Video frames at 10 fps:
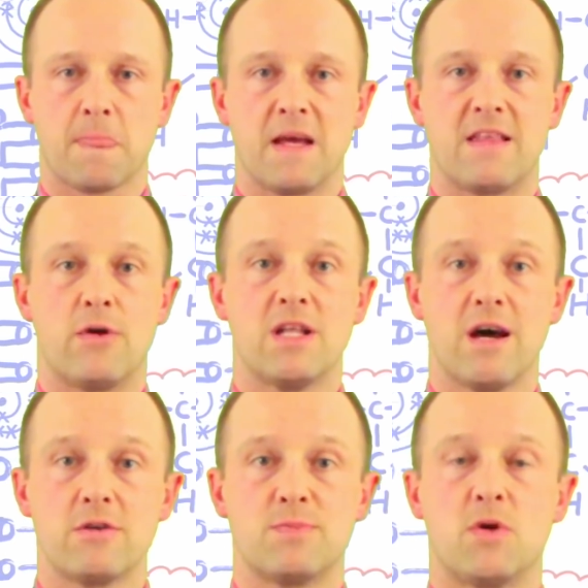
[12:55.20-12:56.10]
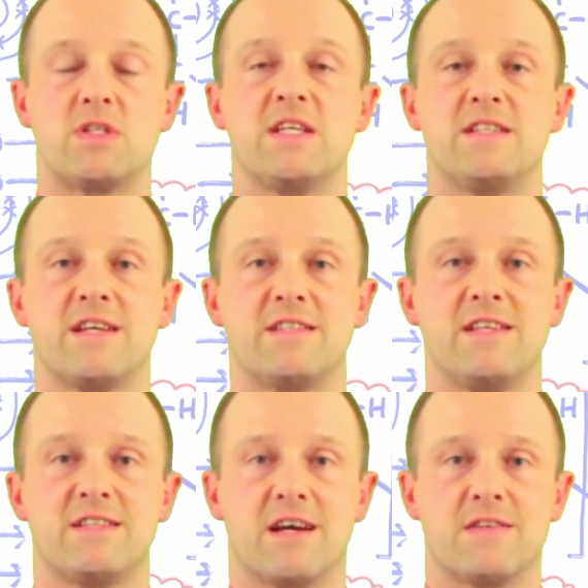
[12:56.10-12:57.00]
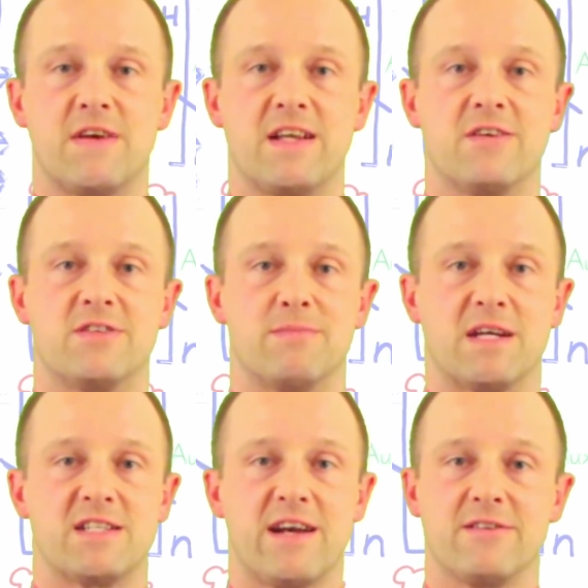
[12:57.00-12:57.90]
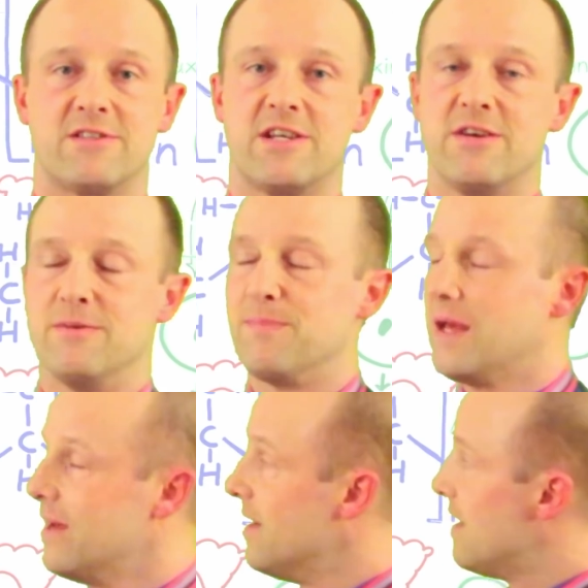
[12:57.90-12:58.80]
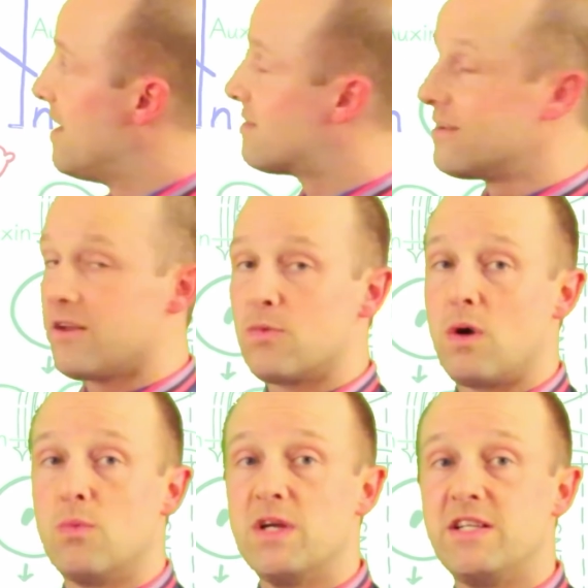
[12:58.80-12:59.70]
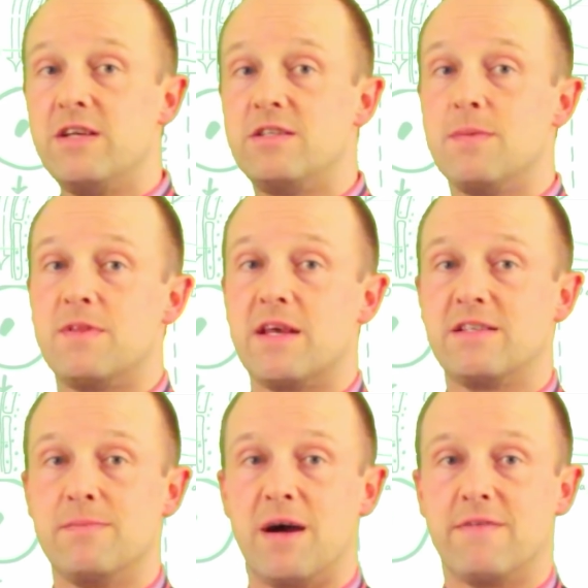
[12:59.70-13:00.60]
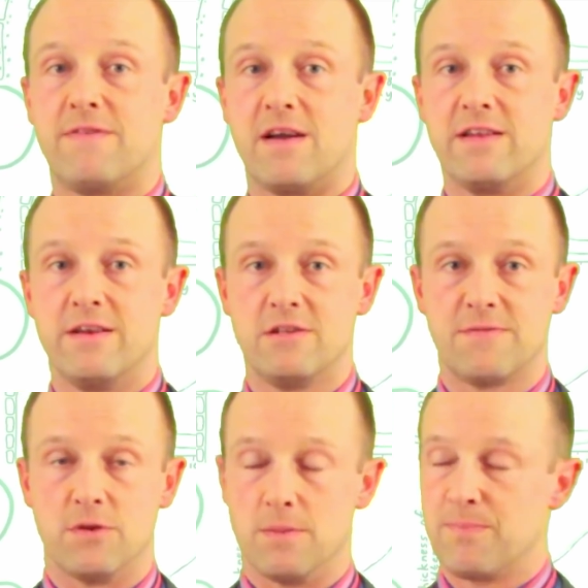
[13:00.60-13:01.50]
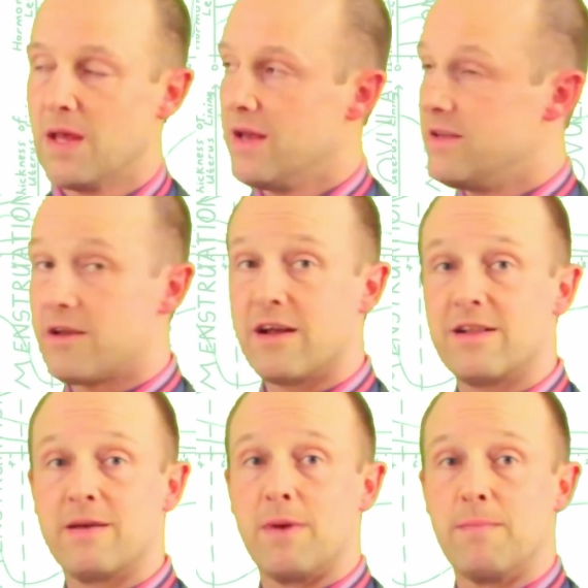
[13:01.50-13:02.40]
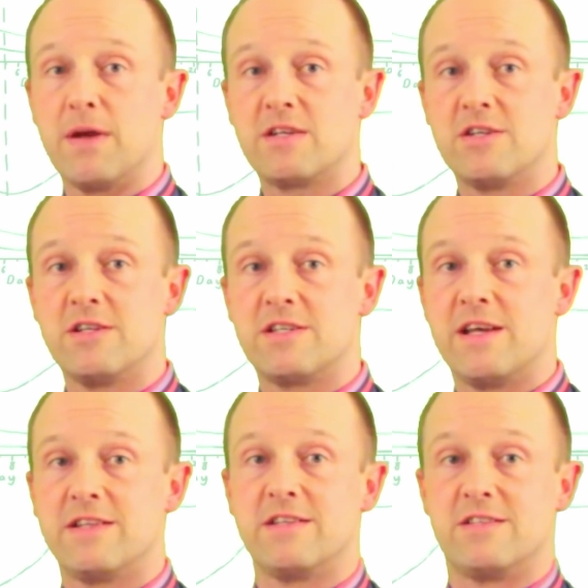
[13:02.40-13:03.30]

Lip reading: There are loads more GCSE science videos on my channel too. Here's another one which YouTube thinks you might find useful. You can click my picture just here to